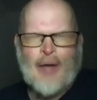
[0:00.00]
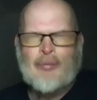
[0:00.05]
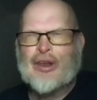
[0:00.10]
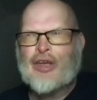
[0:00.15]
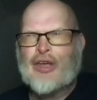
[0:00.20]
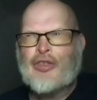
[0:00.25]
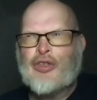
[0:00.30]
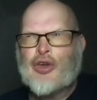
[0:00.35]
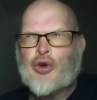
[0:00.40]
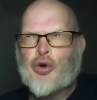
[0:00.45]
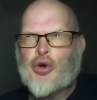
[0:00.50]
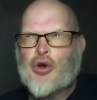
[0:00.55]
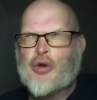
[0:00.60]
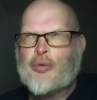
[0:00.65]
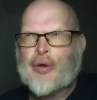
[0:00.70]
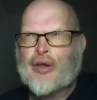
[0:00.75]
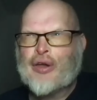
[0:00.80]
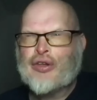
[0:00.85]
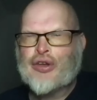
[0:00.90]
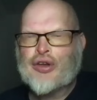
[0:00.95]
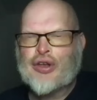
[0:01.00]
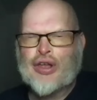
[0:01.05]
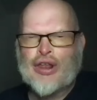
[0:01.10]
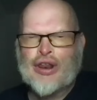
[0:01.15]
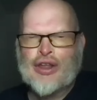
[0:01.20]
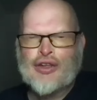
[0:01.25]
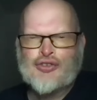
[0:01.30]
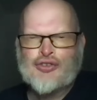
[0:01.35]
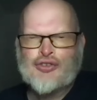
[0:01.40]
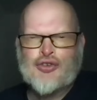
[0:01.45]
mean, and the European Union
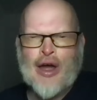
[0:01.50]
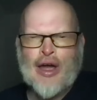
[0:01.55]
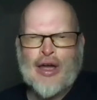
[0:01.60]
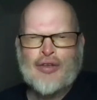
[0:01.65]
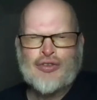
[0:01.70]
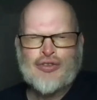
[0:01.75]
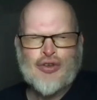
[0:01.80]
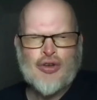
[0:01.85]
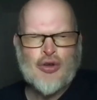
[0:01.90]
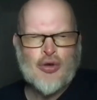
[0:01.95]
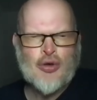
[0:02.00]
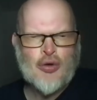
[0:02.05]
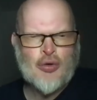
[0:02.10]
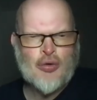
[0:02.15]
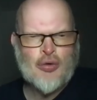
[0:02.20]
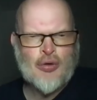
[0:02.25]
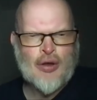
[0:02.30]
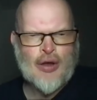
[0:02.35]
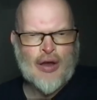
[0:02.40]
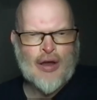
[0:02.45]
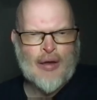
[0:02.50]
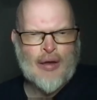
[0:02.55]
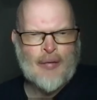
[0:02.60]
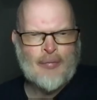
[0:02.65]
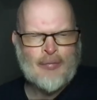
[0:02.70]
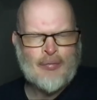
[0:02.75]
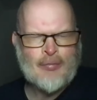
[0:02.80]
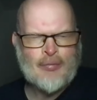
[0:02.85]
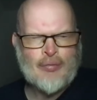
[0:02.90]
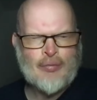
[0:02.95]
is trying to
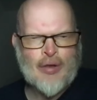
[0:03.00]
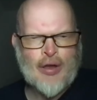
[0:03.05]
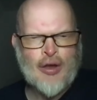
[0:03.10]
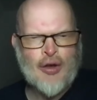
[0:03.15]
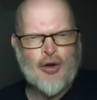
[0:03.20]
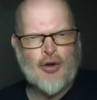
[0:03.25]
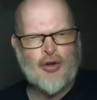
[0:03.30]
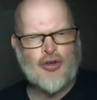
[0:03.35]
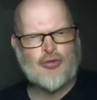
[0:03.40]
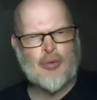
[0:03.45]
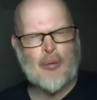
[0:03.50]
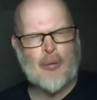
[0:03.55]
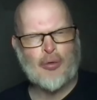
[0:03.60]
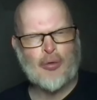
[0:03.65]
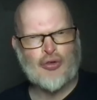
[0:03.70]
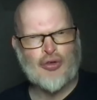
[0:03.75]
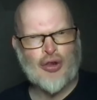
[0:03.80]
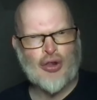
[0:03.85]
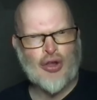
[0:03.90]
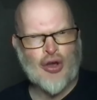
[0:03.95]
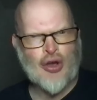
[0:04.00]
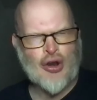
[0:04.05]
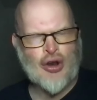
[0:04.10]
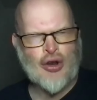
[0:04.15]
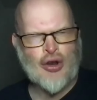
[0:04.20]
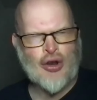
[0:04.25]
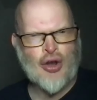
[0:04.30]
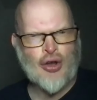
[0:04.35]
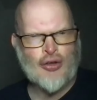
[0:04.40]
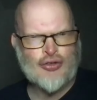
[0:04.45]
um, encourage people to learn
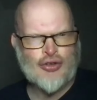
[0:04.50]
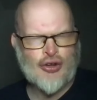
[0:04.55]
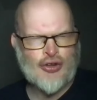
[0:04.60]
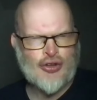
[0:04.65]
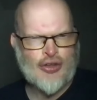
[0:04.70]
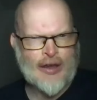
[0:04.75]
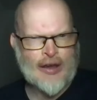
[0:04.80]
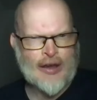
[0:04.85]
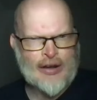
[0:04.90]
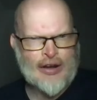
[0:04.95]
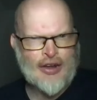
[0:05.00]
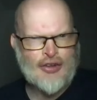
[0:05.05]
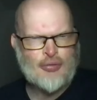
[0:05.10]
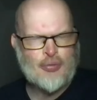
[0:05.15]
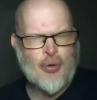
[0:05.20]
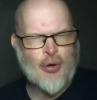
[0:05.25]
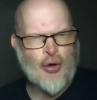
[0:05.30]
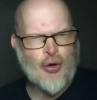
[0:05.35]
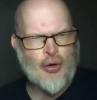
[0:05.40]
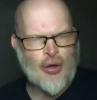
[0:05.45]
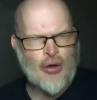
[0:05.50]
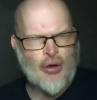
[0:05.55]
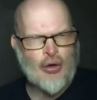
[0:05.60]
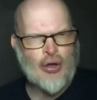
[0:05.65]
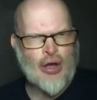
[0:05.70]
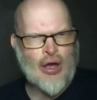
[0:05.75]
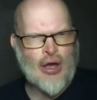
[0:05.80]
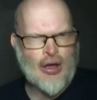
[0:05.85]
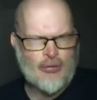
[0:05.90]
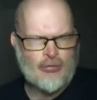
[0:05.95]
not just English, but
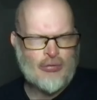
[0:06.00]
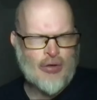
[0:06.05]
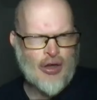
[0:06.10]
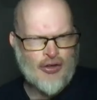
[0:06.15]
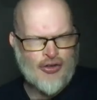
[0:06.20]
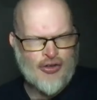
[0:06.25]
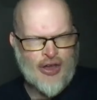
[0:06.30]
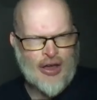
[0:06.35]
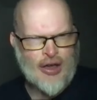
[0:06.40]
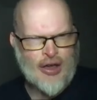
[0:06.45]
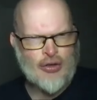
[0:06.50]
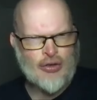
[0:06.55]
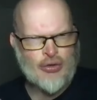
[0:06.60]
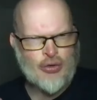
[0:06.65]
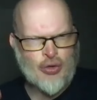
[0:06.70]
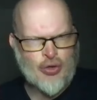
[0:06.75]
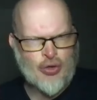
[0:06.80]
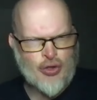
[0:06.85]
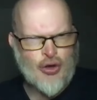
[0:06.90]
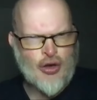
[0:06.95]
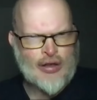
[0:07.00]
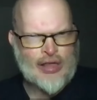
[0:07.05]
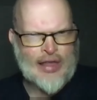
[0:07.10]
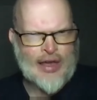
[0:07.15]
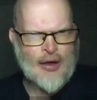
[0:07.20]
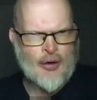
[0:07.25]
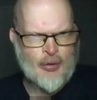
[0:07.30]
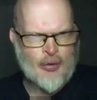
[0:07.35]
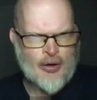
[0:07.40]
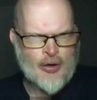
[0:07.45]
a second or third
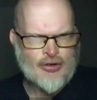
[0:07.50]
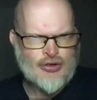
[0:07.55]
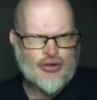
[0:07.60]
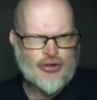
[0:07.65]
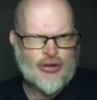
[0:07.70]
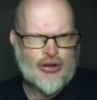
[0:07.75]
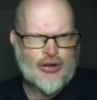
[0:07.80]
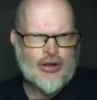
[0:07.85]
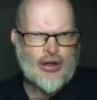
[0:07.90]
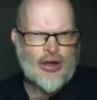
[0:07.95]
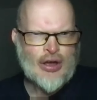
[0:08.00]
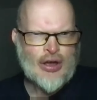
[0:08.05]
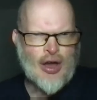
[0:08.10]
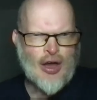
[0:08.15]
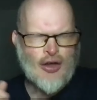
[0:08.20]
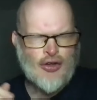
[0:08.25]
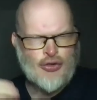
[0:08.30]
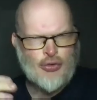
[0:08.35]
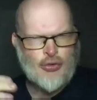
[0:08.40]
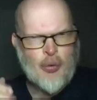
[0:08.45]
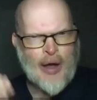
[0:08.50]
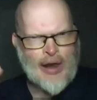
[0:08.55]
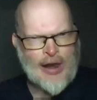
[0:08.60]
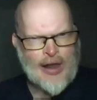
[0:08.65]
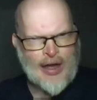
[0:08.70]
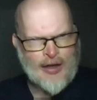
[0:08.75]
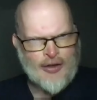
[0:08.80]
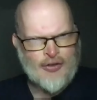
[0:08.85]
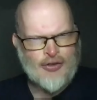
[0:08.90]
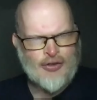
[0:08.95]
language, as well
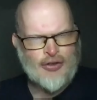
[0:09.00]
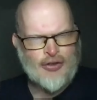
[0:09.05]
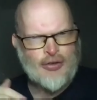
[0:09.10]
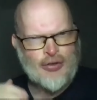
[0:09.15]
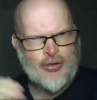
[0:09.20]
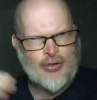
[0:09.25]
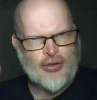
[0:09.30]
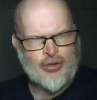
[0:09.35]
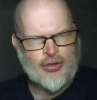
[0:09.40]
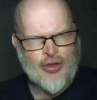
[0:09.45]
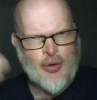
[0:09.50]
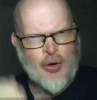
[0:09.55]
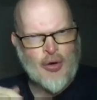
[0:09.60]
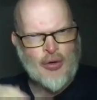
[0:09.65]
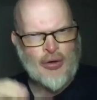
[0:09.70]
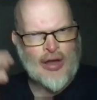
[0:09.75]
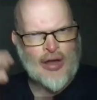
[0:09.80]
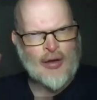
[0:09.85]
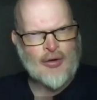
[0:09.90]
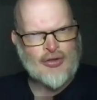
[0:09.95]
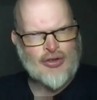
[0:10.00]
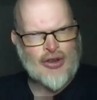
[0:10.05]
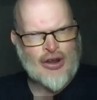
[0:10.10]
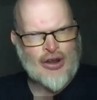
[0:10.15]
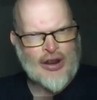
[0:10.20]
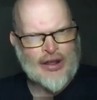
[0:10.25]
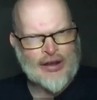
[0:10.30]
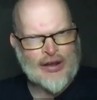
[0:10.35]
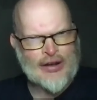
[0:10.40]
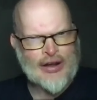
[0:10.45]
as their own language and
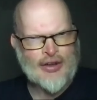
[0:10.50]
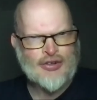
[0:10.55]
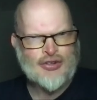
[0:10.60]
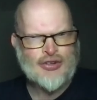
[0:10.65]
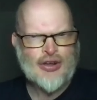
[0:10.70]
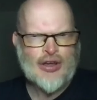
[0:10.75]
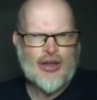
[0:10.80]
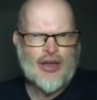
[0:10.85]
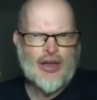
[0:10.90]
then English.